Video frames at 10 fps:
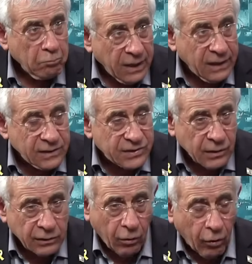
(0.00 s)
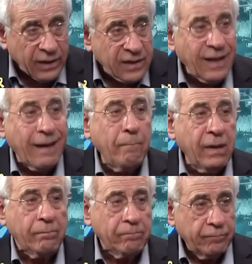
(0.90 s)
Means the already
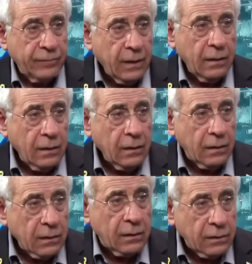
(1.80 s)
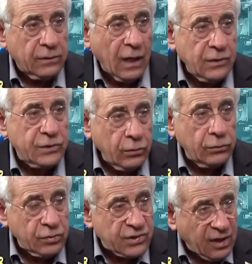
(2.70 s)
emblem tells
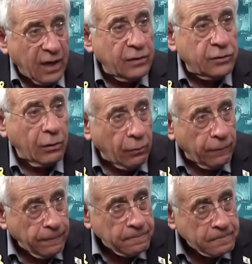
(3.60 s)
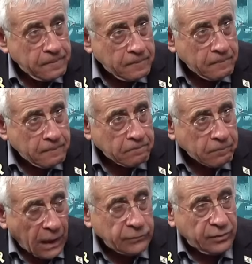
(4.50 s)
you to strike terror
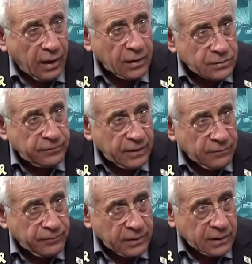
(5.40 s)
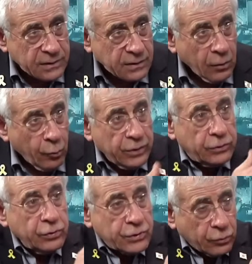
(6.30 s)
into the hearts of the infidels
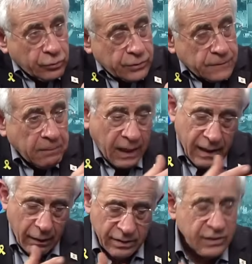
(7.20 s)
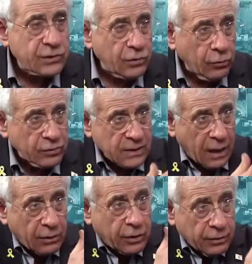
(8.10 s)
with two swords. Now, these swords
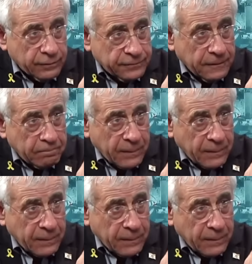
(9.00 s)
are curved,